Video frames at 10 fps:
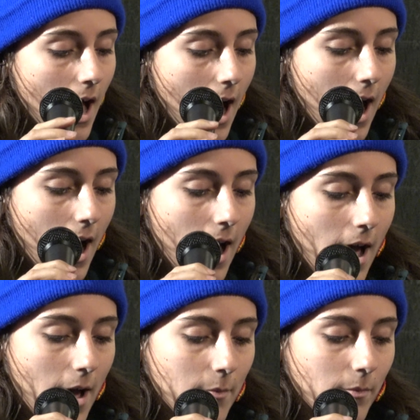
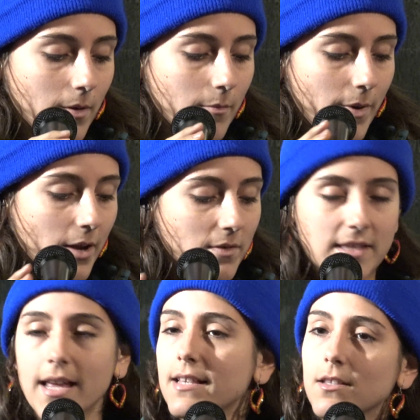Um, but it was
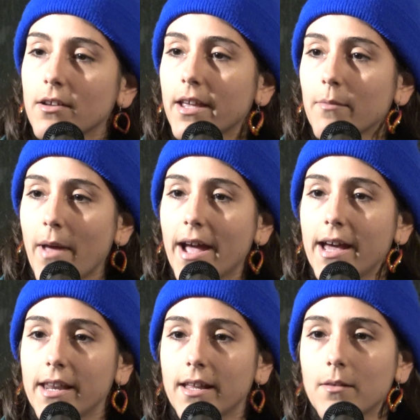nice looking back
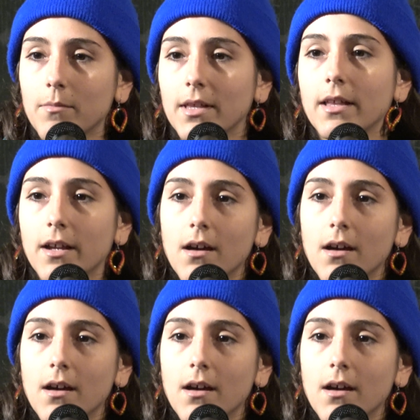at it and being like,